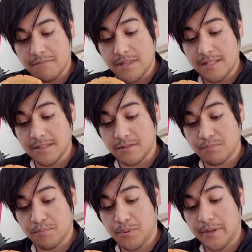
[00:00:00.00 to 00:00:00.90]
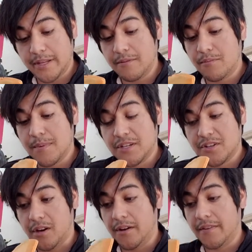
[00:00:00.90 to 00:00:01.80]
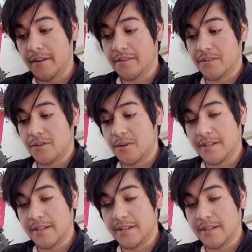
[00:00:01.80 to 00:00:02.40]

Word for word: This is pretty much on there too.